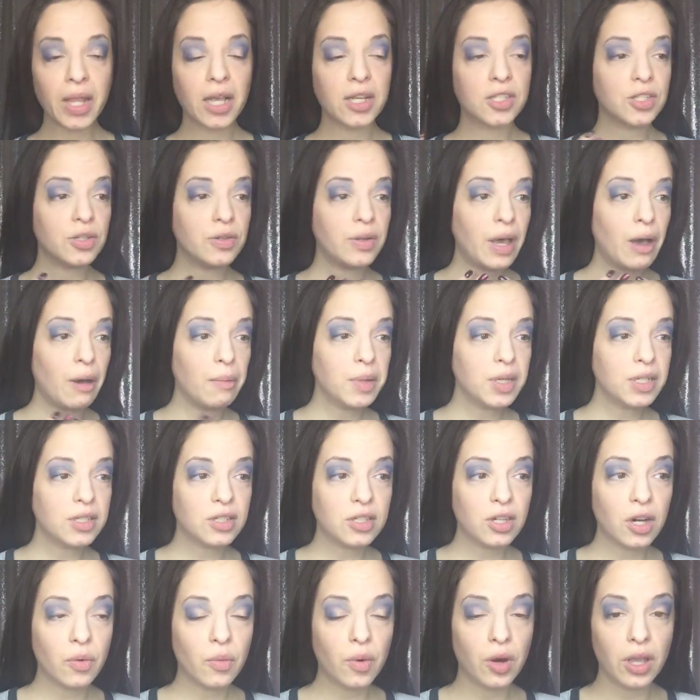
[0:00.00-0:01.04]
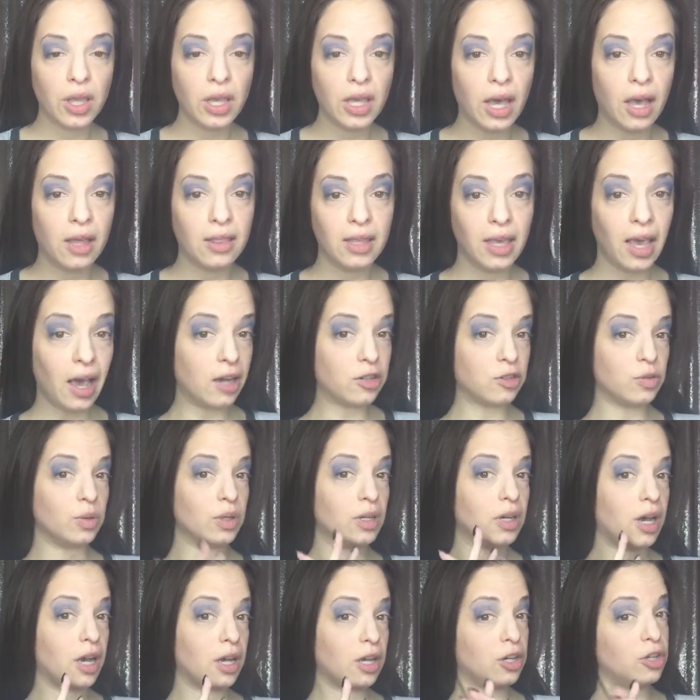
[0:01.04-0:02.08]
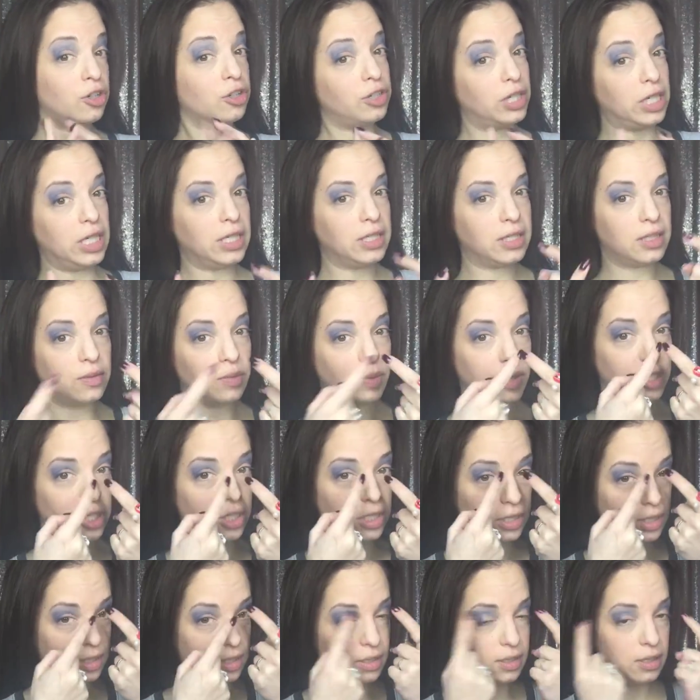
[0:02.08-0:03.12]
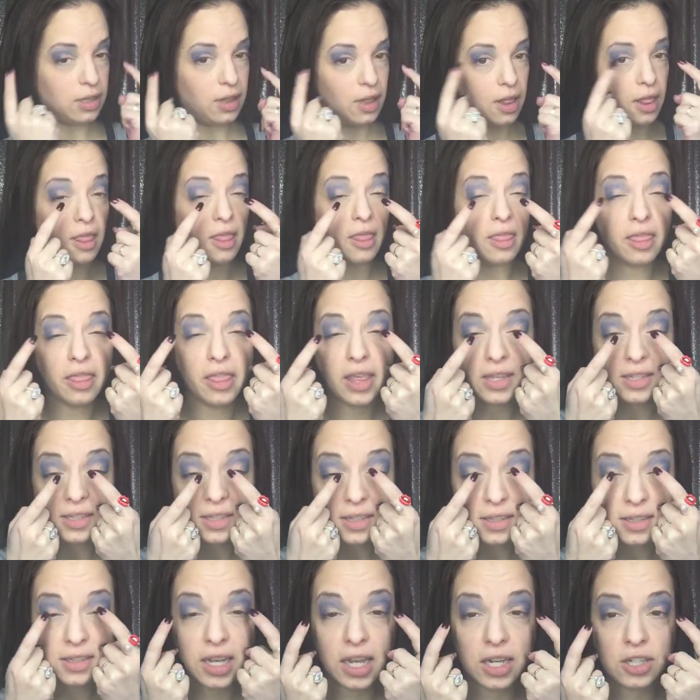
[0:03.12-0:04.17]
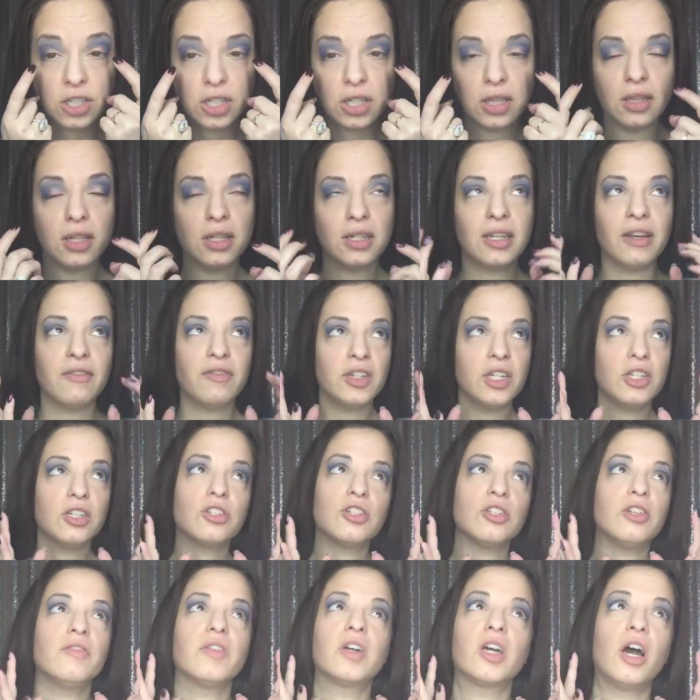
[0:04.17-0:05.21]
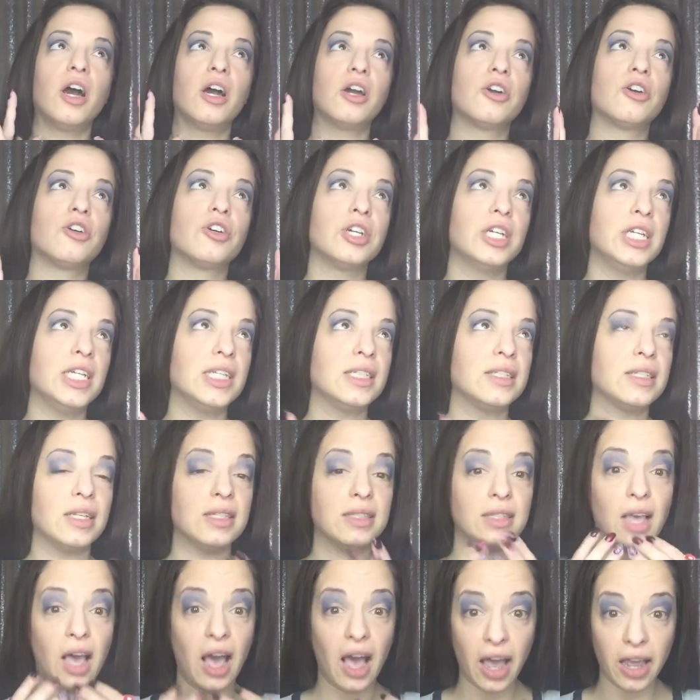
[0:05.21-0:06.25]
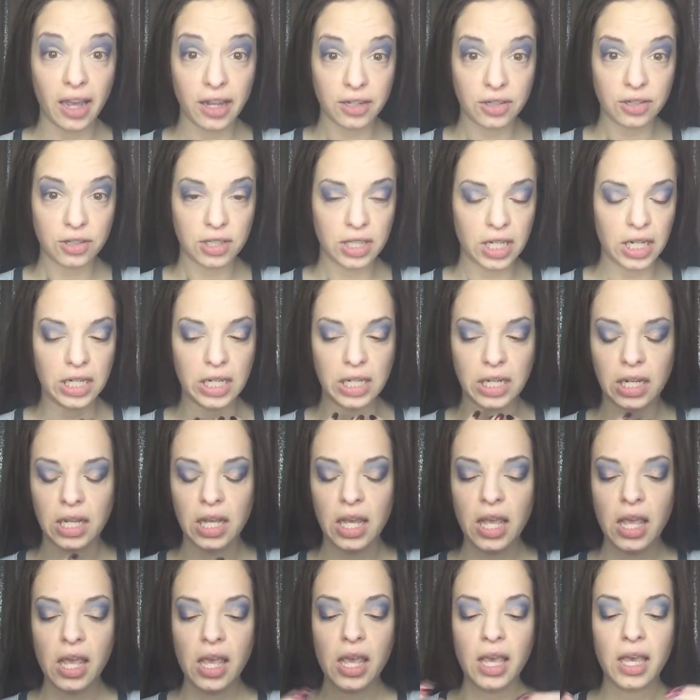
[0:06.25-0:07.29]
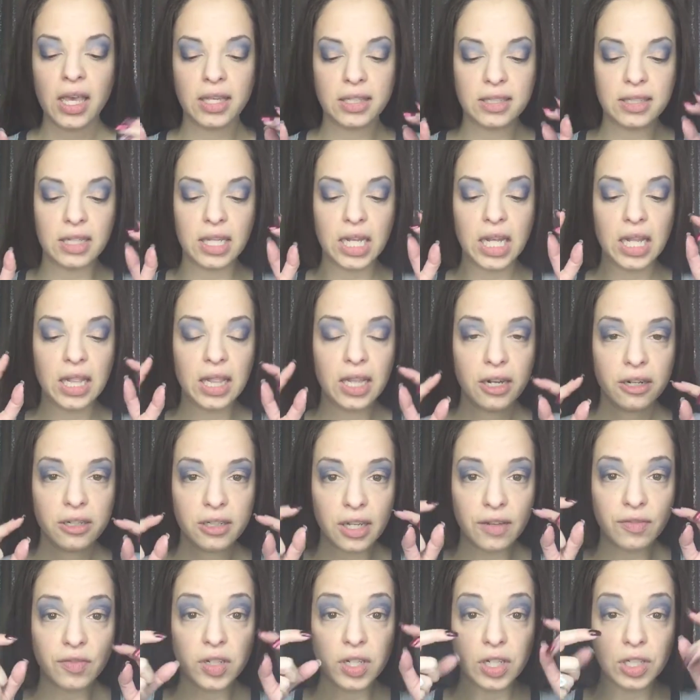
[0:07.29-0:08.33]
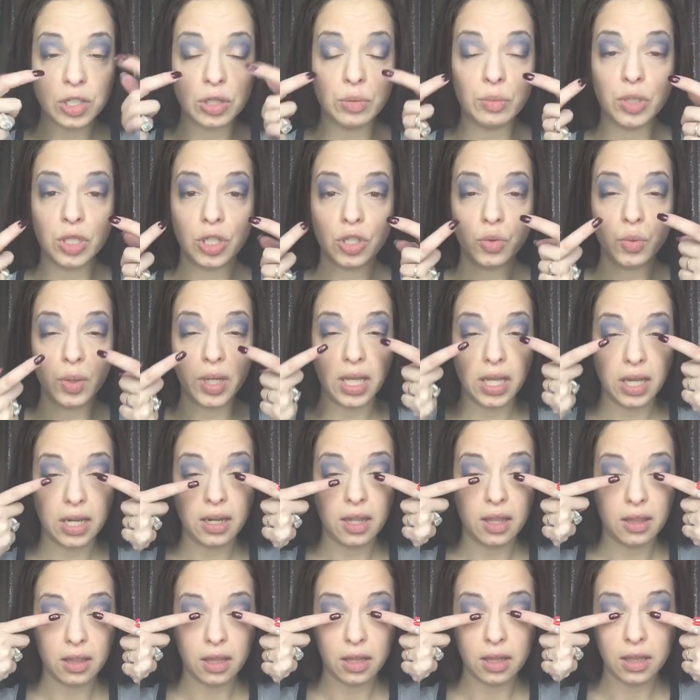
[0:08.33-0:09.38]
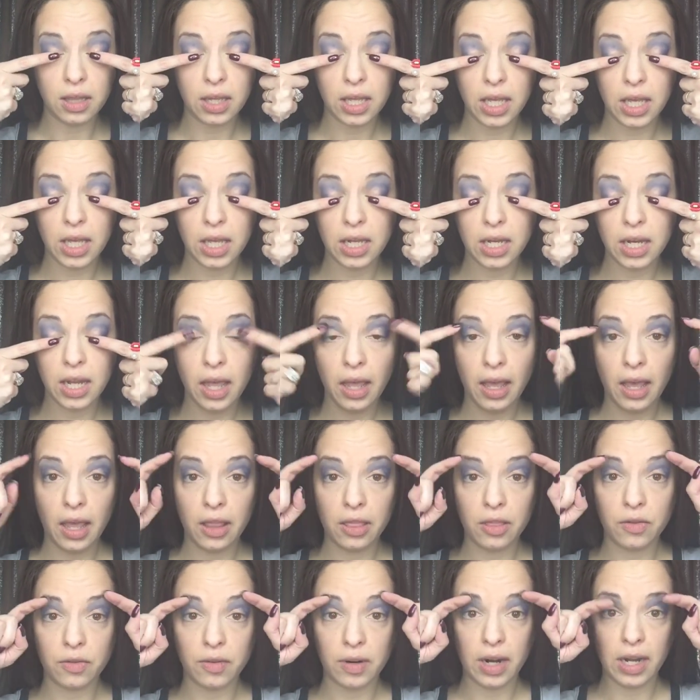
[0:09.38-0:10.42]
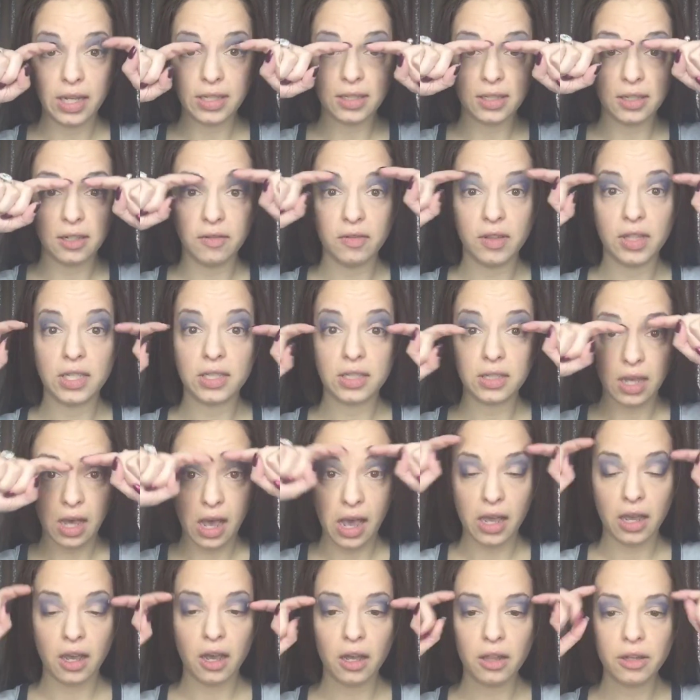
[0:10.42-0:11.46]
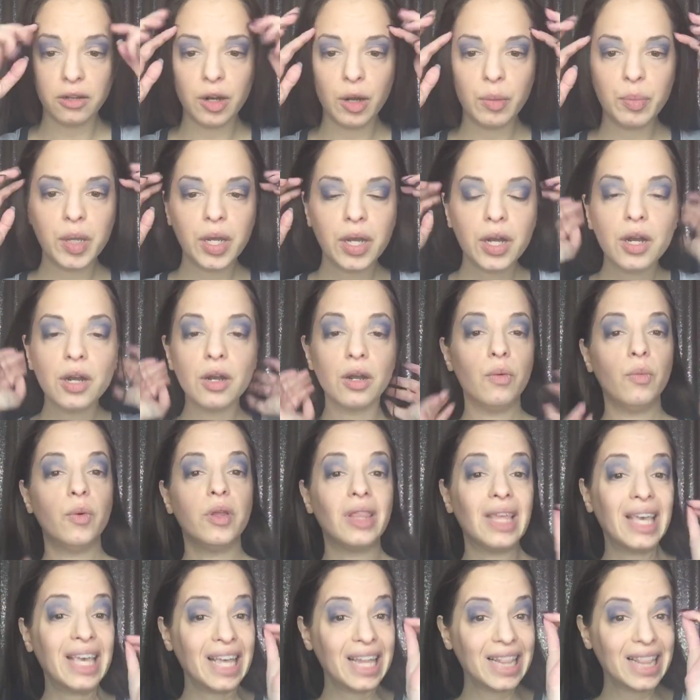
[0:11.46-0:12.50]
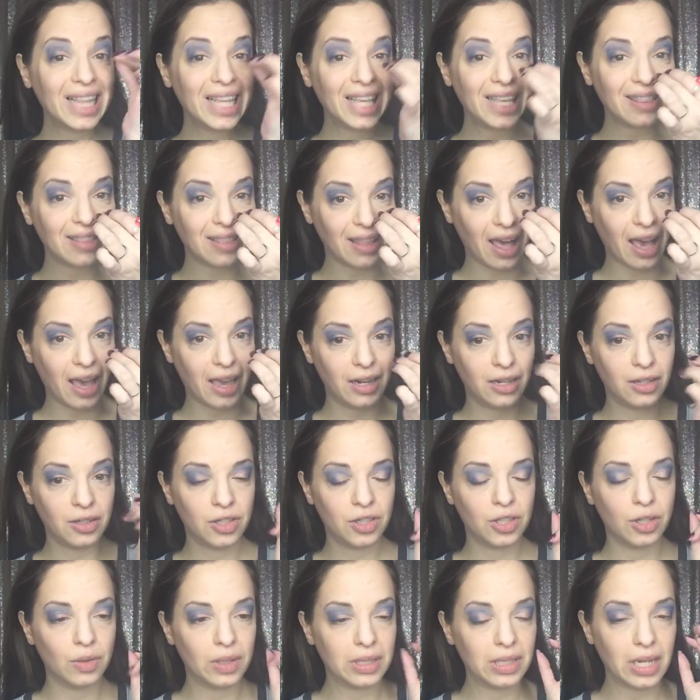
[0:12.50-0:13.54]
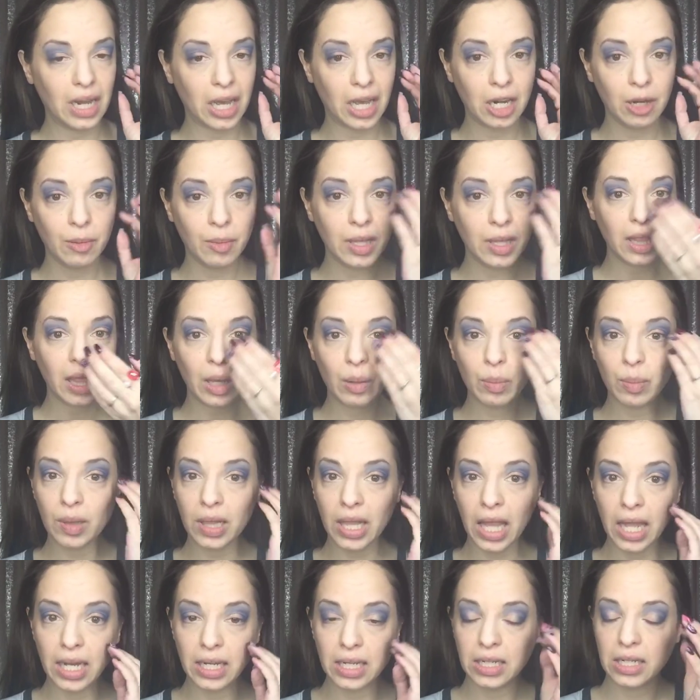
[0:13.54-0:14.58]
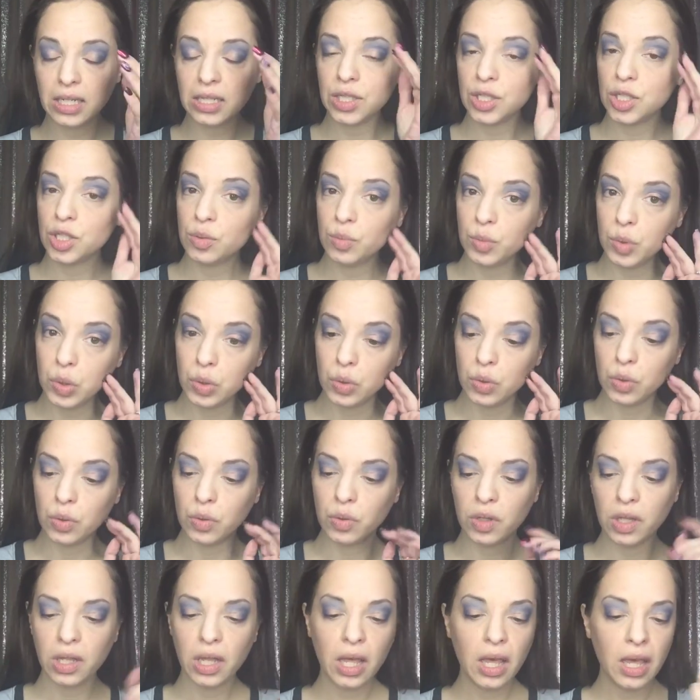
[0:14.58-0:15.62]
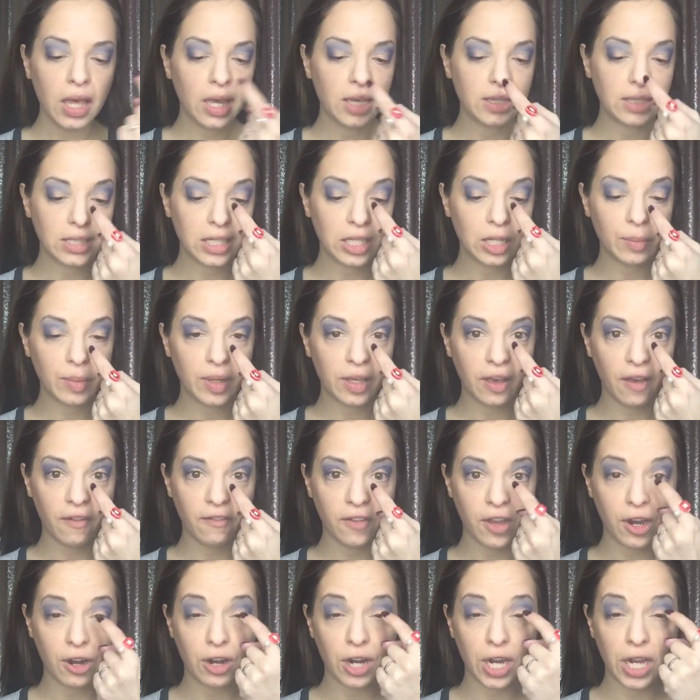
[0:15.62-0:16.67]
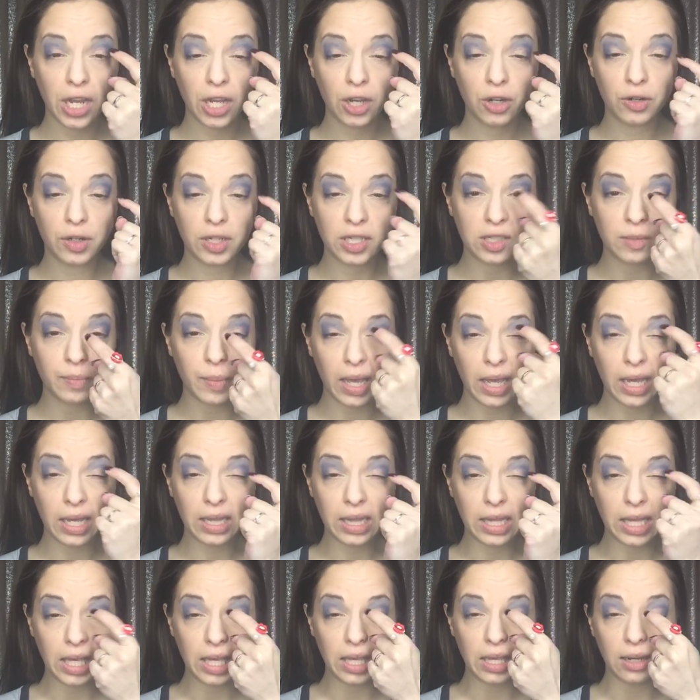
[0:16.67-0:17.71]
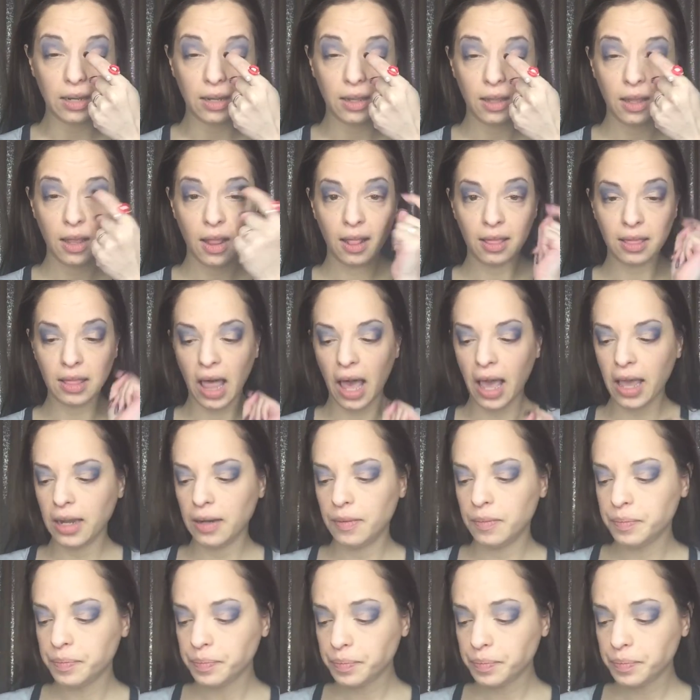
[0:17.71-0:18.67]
So now I'm going to start working on the actual cut crease, which is this section. The definition of a cut crease, as I understand it, is the clear definition between the lid and the rest of this eye color up here with a clean line. So it's not going like blended and smooth. It's going to be a very crisp and clean line.